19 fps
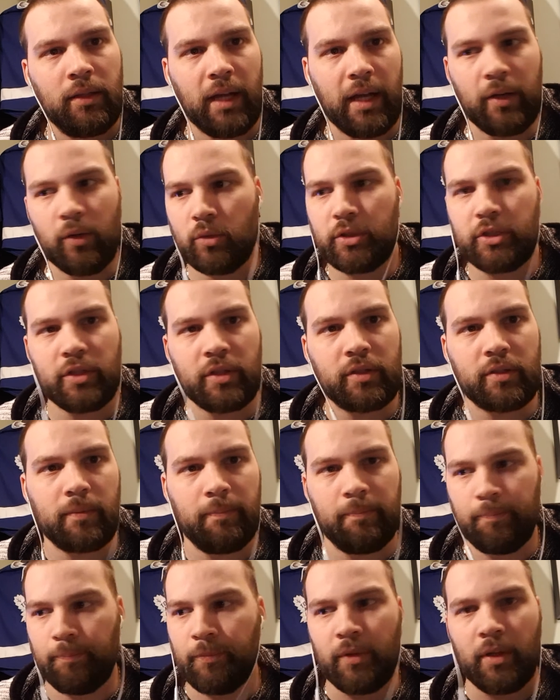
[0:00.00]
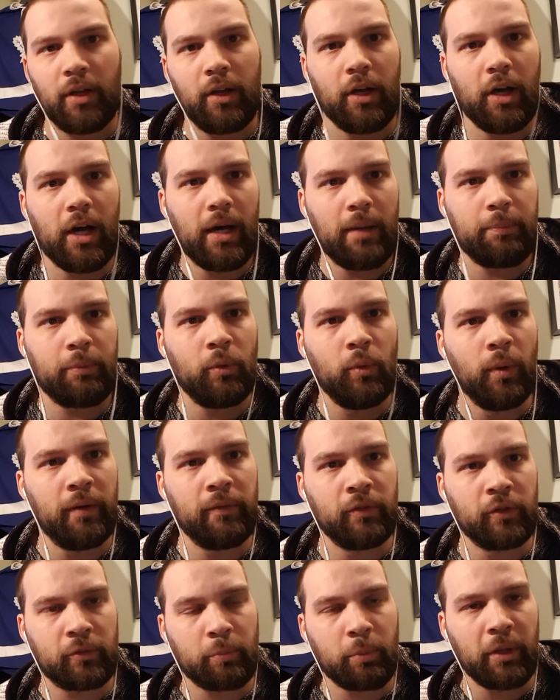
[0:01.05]
I don't just hop
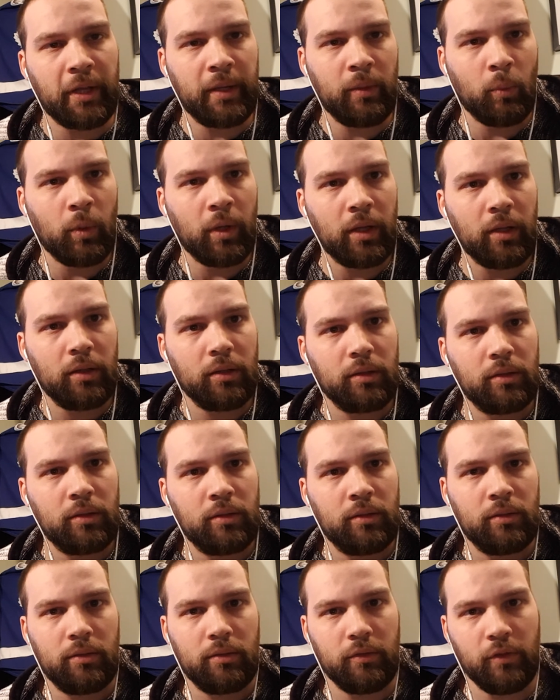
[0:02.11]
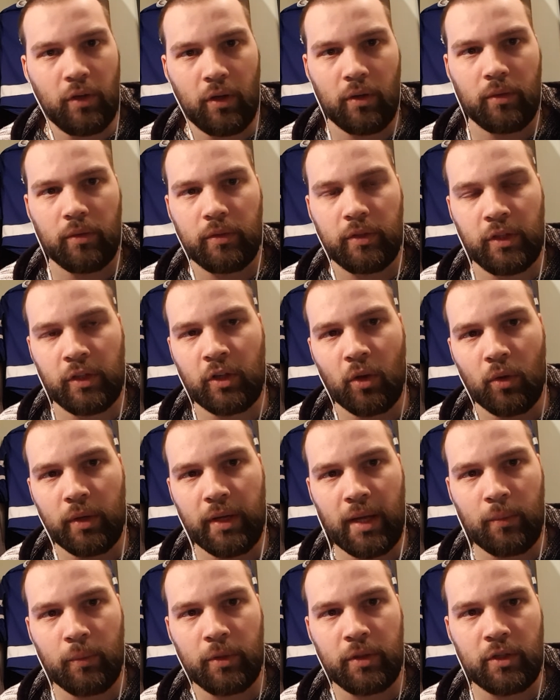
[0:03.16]
whoever's playing well. No, you go
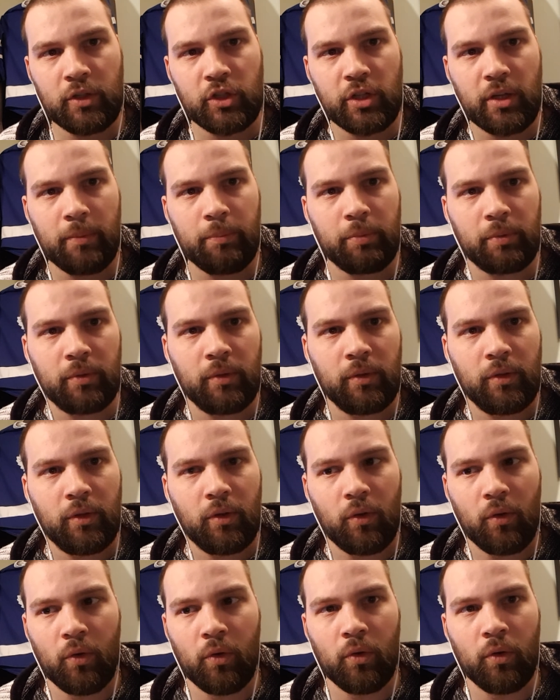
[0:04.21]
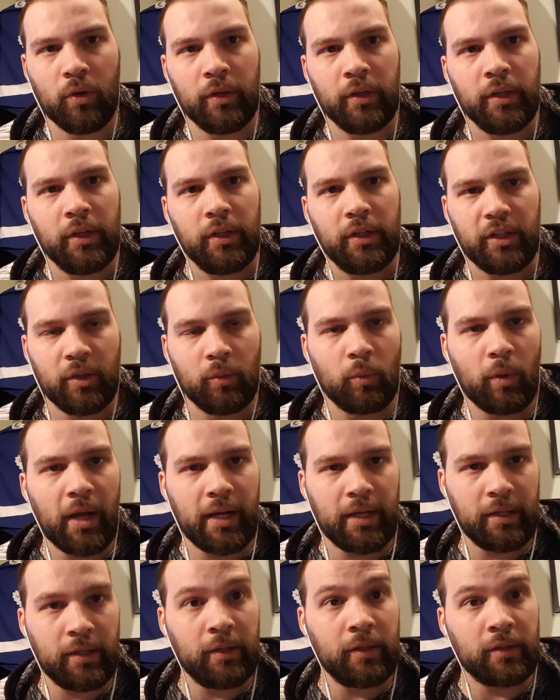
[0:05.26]
down with the ship or you
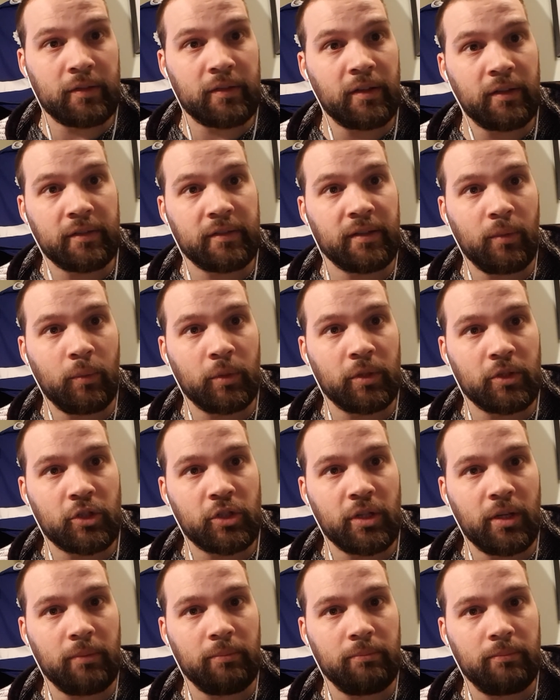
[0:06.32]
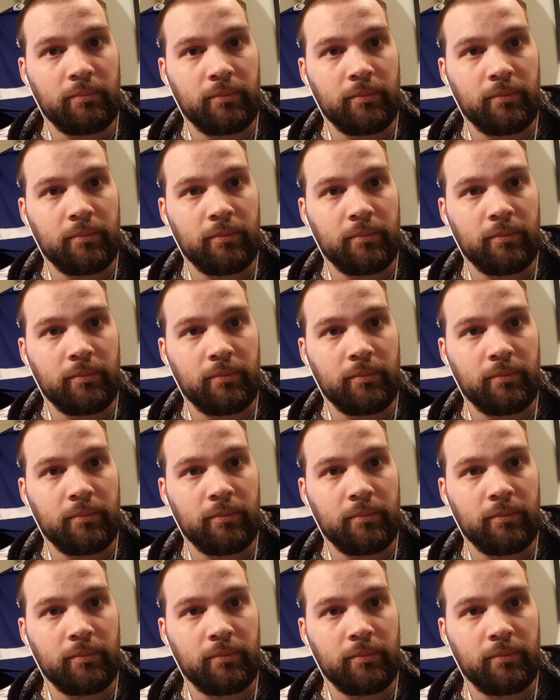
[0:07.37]
ride into the sunset with the ship.